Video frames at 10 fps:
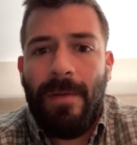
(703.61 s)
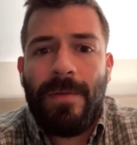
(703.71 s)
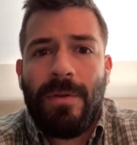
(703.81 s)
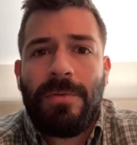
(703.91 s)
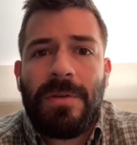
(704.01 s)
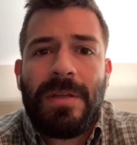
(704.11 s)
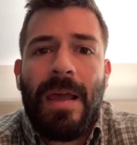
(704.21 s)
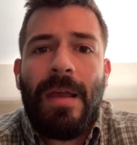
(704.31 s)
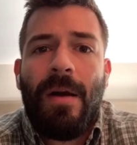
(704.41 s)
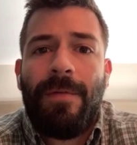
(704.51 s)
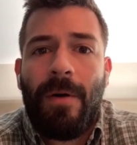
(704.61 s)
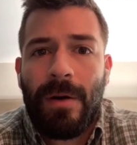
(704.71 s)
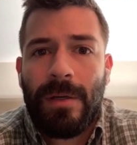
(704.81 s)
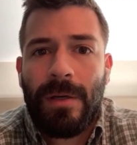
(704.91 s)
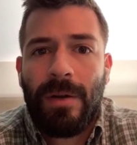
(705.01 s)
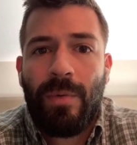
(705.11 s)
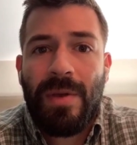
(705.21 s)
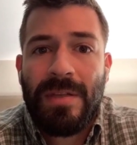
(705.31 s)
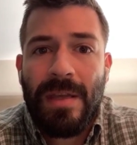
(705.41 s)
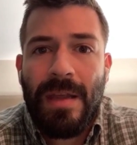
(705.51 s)
so to say, of other
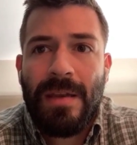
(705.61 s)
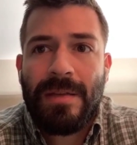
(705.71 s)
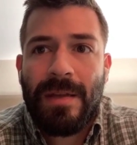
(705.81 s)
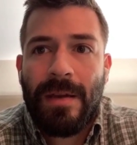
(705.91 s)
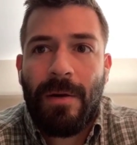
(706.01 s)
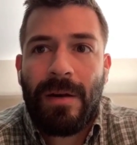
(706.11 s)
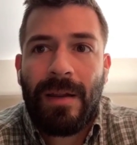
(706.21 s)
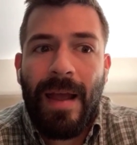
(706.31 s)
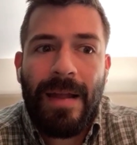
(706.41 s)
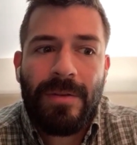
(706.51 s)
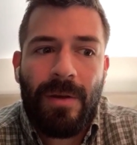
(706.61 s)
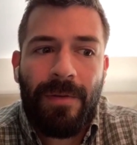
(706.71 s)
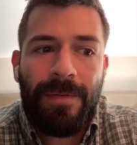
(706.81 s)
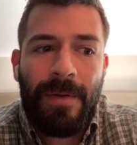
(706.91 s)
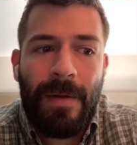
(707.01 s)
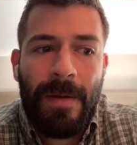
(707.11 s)
cuisines and other kinds of